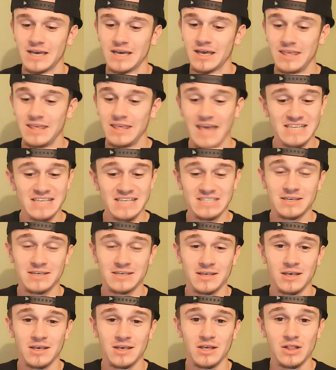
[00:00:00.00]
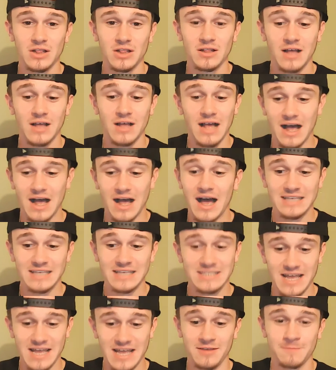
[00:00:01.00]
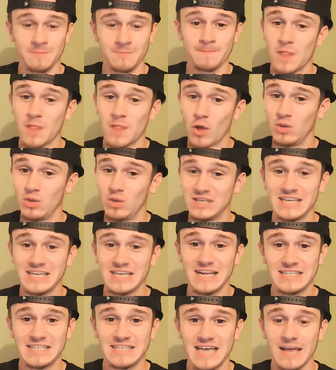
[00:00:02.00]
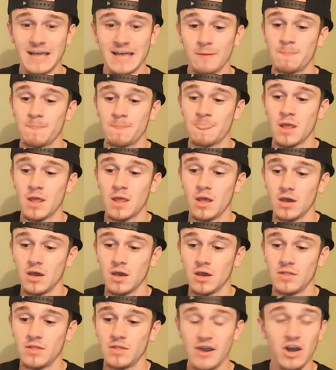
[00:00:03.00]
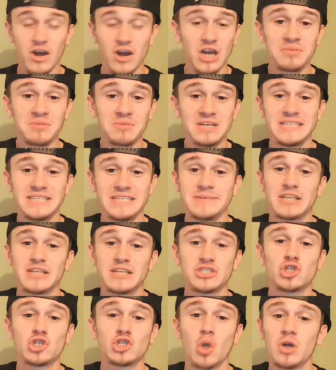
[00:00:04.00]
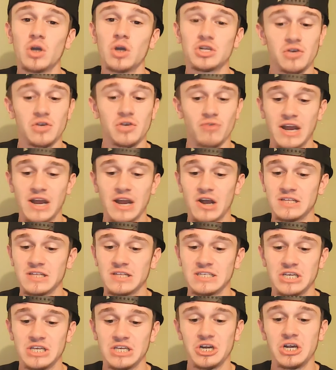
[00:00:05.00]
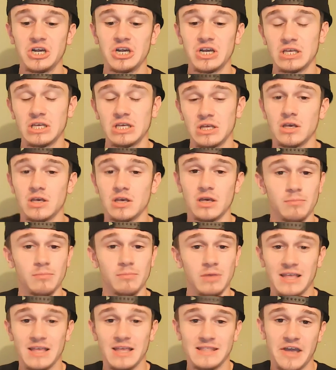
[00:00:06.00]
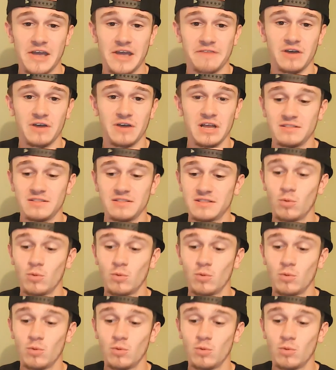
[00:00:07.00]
Yes, I said it. Louisiana Tech. They are going to be a team that's so under the radar this year. It's not even funny.